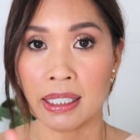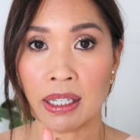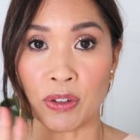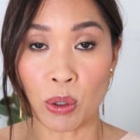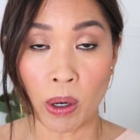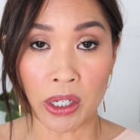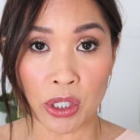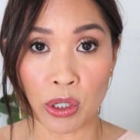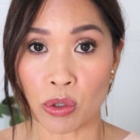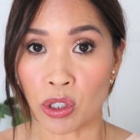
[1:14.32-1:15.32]
if you want
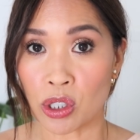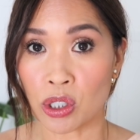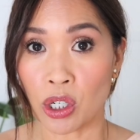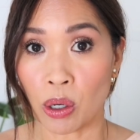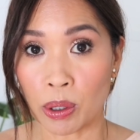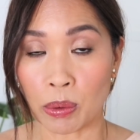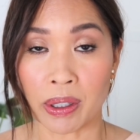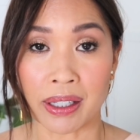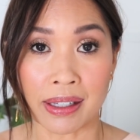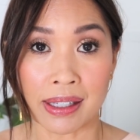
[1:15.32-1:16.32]
to, just go in
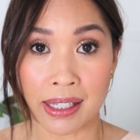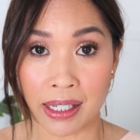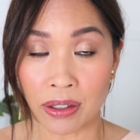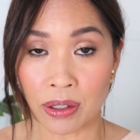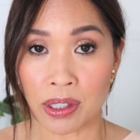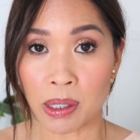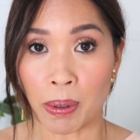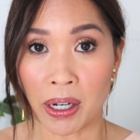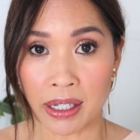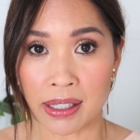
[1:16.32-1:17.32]
with concealer and
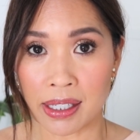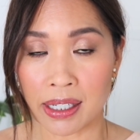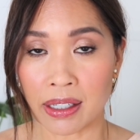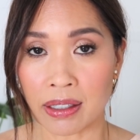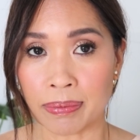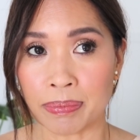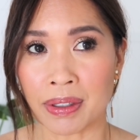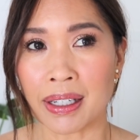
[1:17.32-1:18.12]
spot conceal.